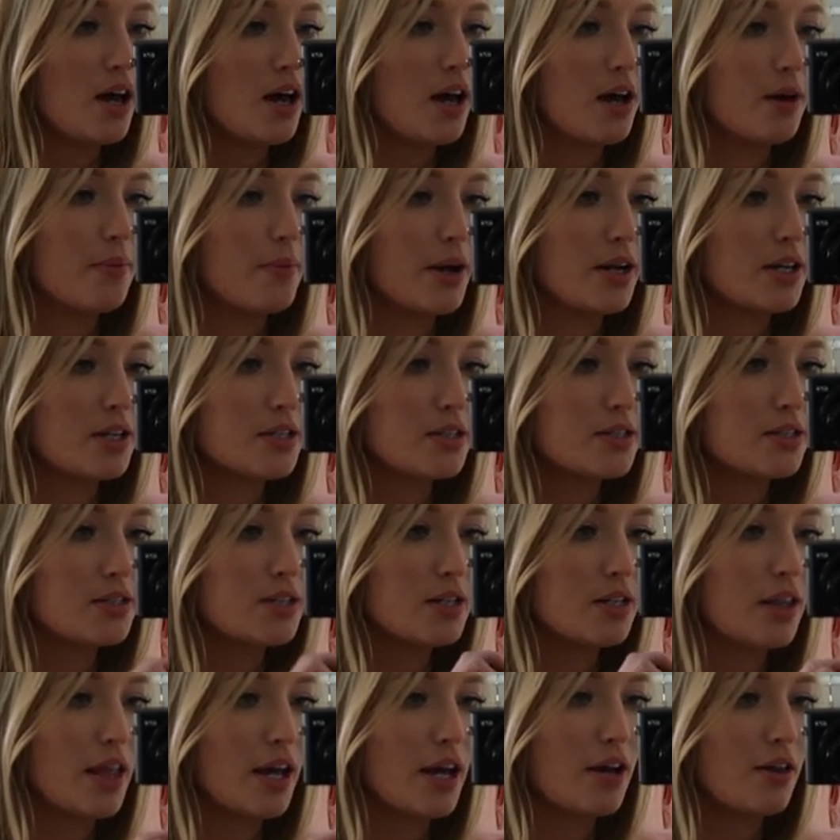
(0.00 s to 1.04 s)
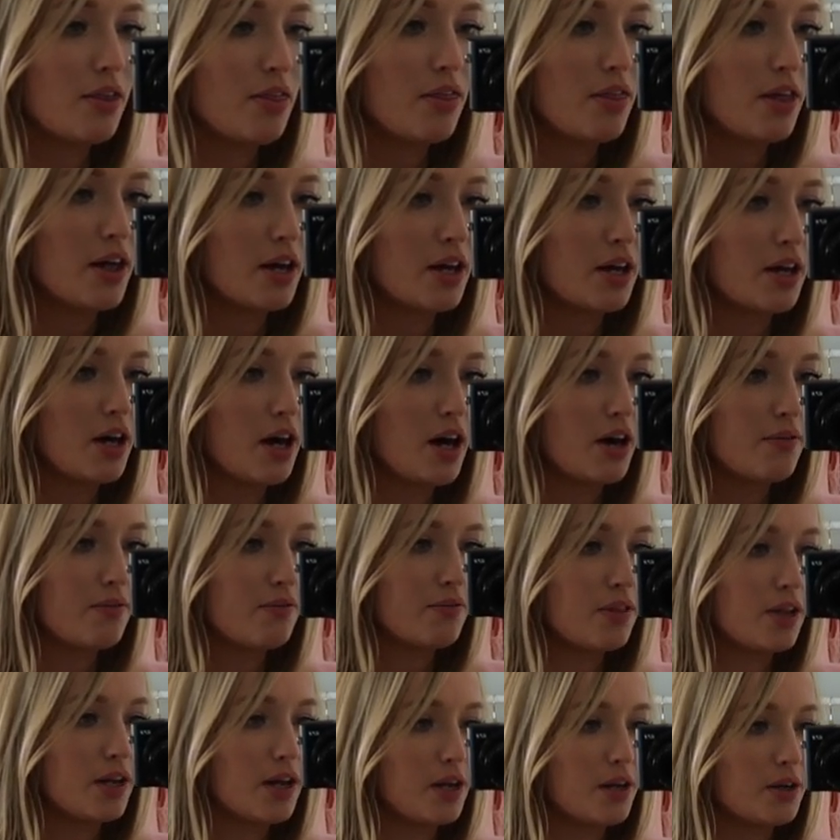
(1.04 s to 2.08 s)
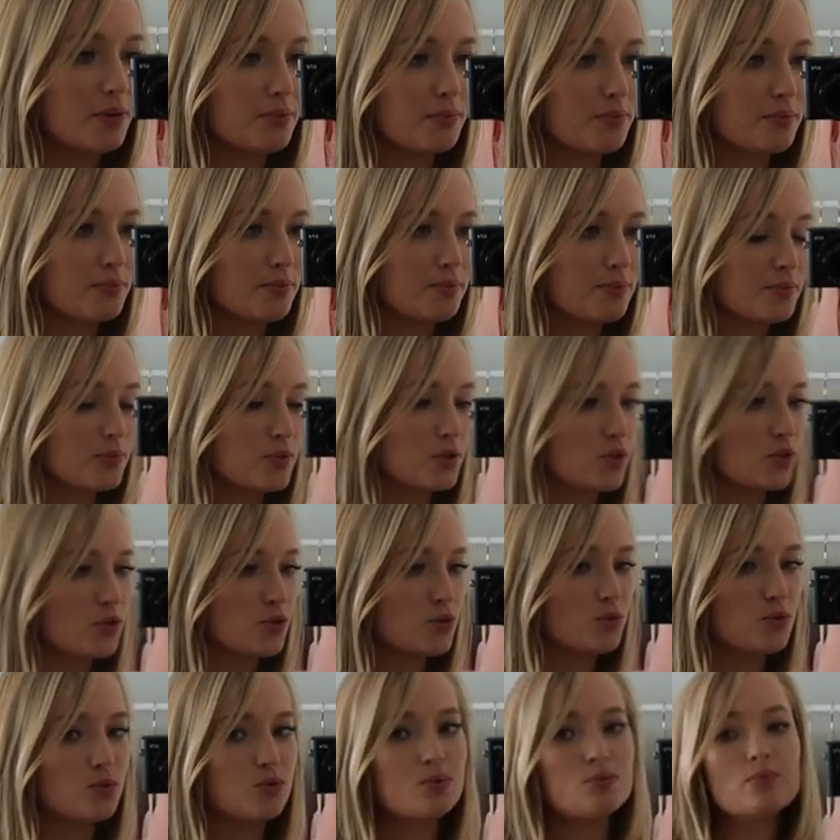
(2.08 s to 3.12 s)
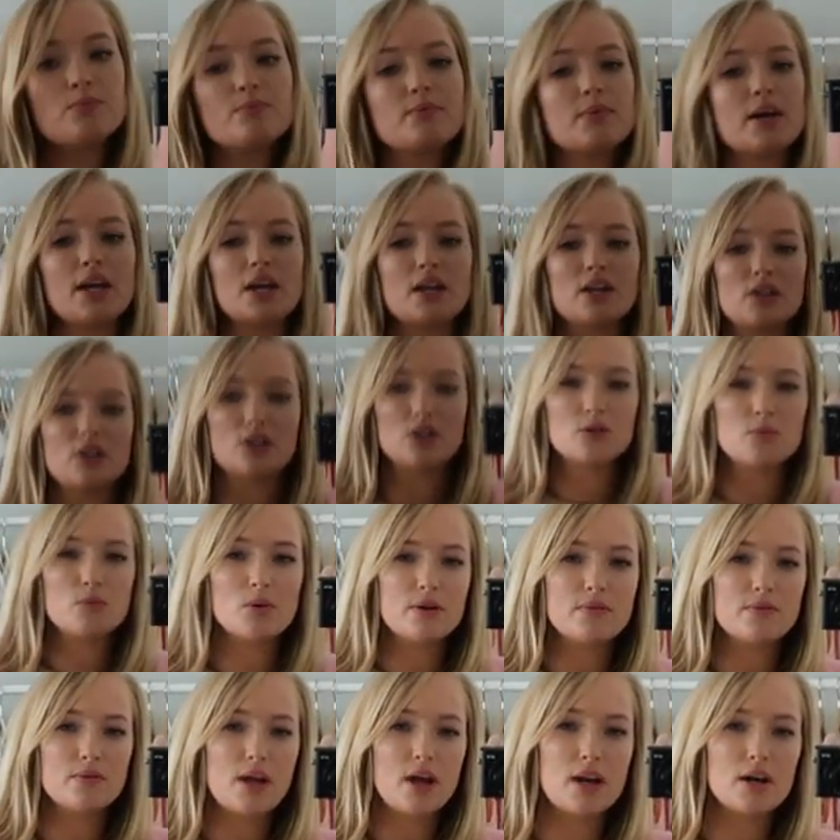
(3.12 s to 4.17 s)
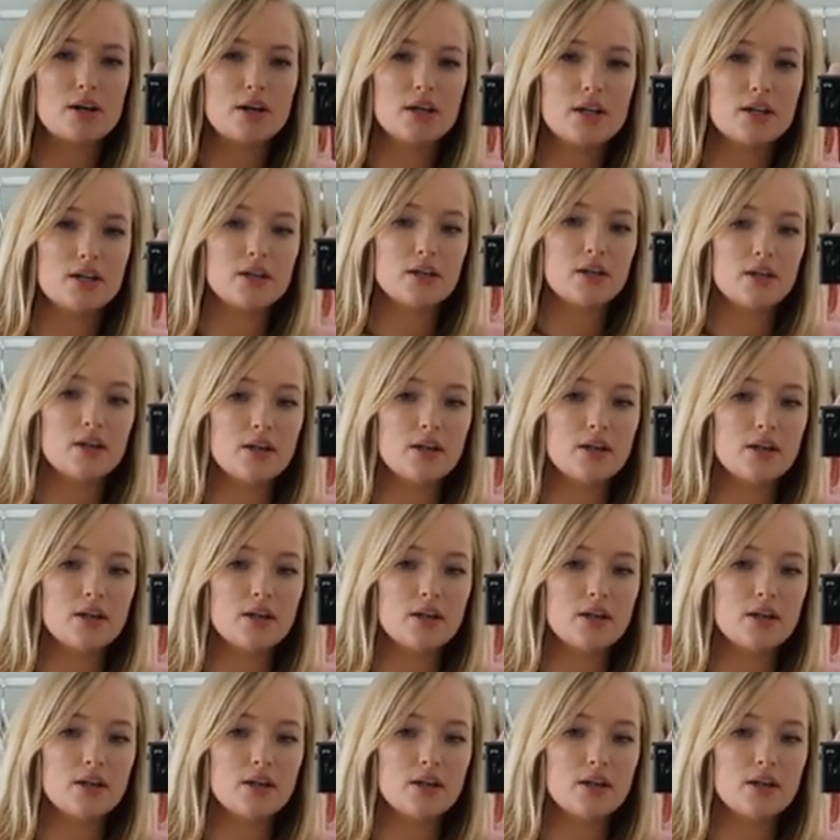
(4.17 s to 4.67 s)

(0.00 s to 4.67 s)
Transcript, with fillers: Um, I just did like a thick cuff there to make it a little more flattering.